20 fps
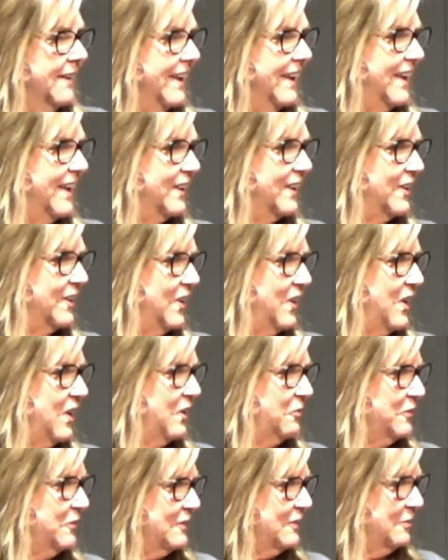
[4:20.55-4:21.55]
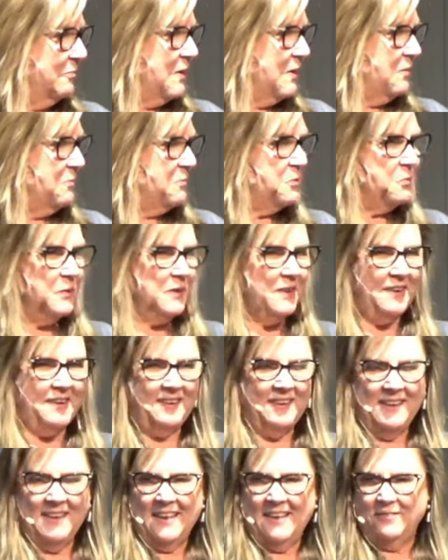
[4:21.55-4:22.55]
And sometimes we
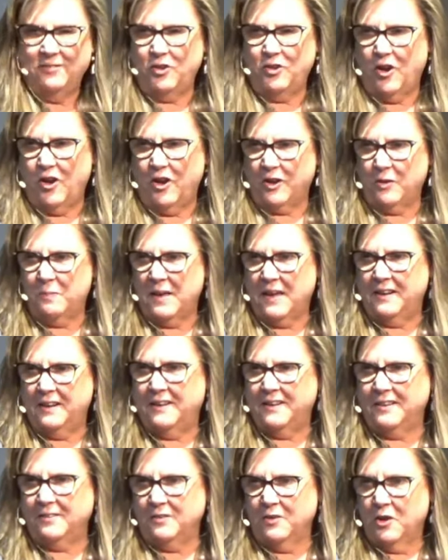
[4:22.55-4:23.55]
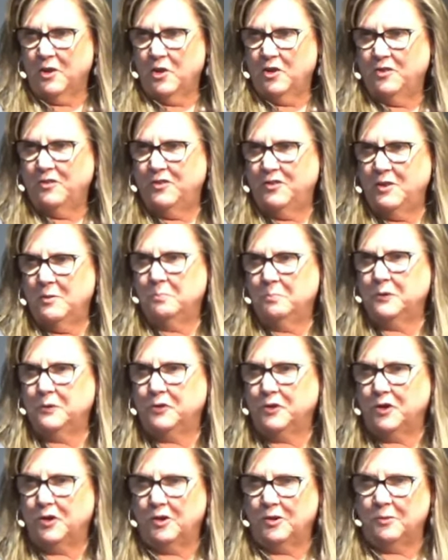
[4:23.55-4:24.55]
talk about it in simpler
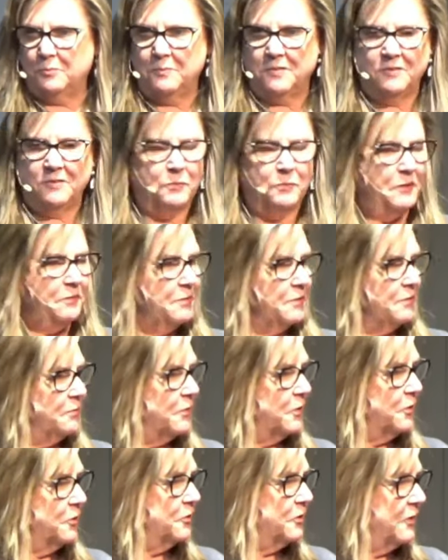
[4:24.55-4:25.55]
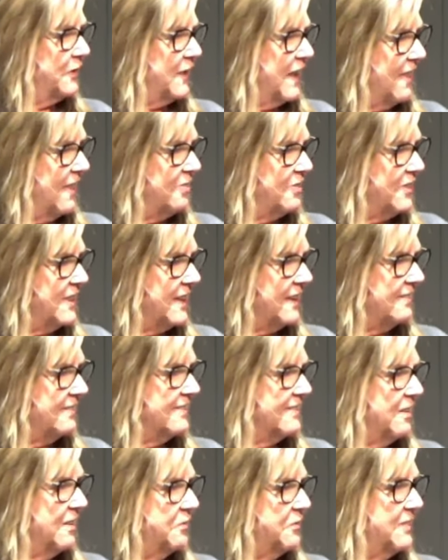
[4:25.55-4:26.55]
terms. We refer to that thing
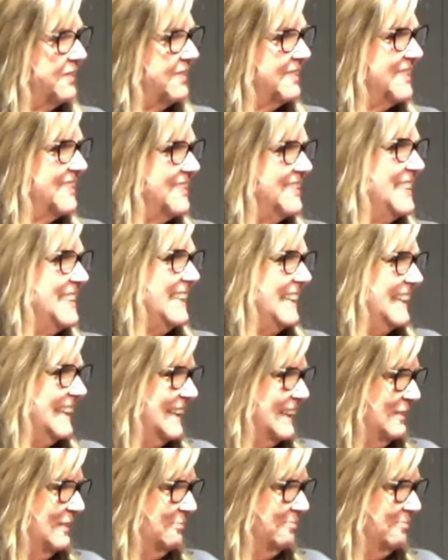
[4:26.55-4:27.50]
itself as the seed,